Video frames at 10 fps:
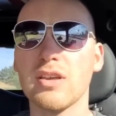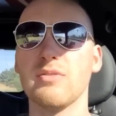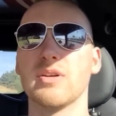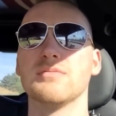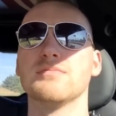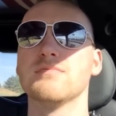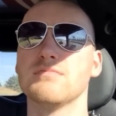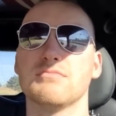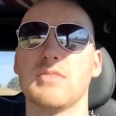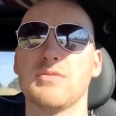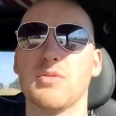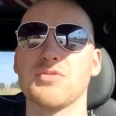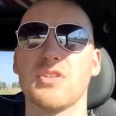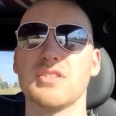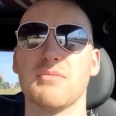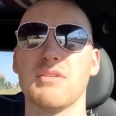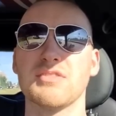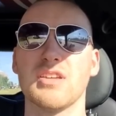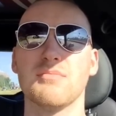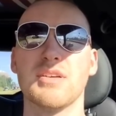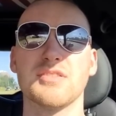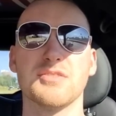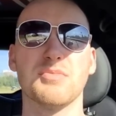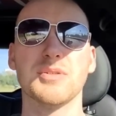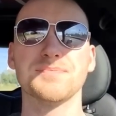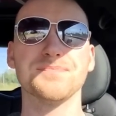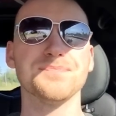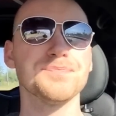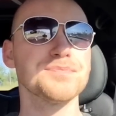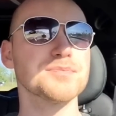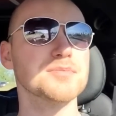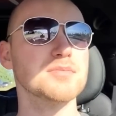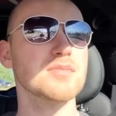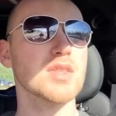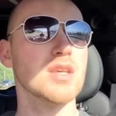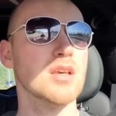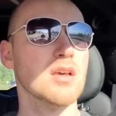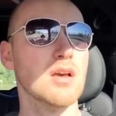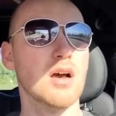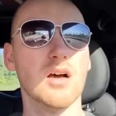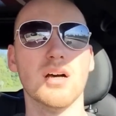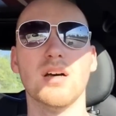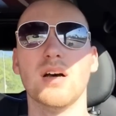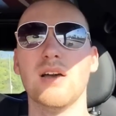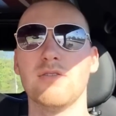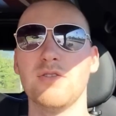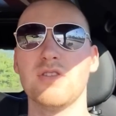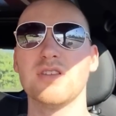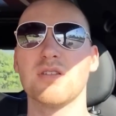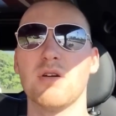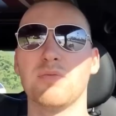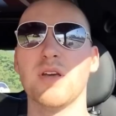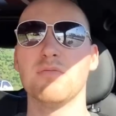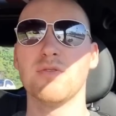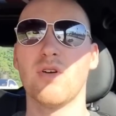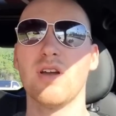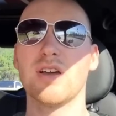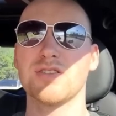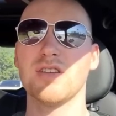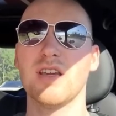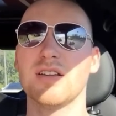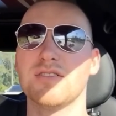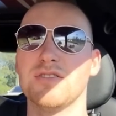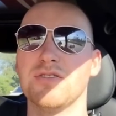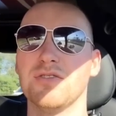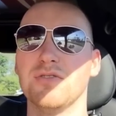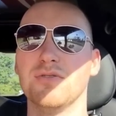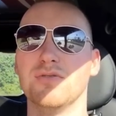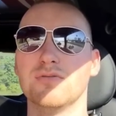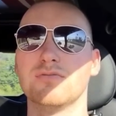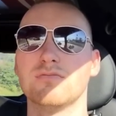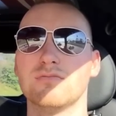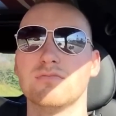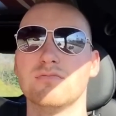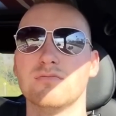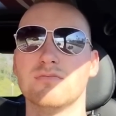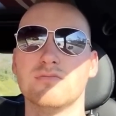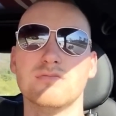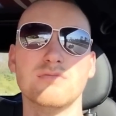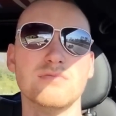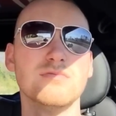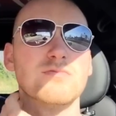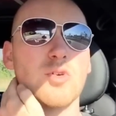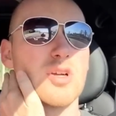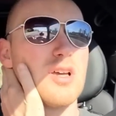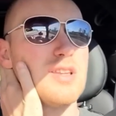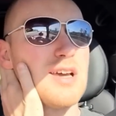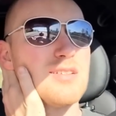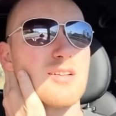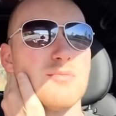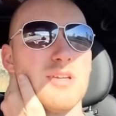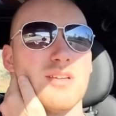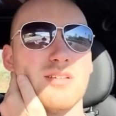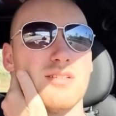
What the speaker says: weird. My phone was trying to tell me I was getting a message, but... I have a few things on my plate before I actually get to do work on that army.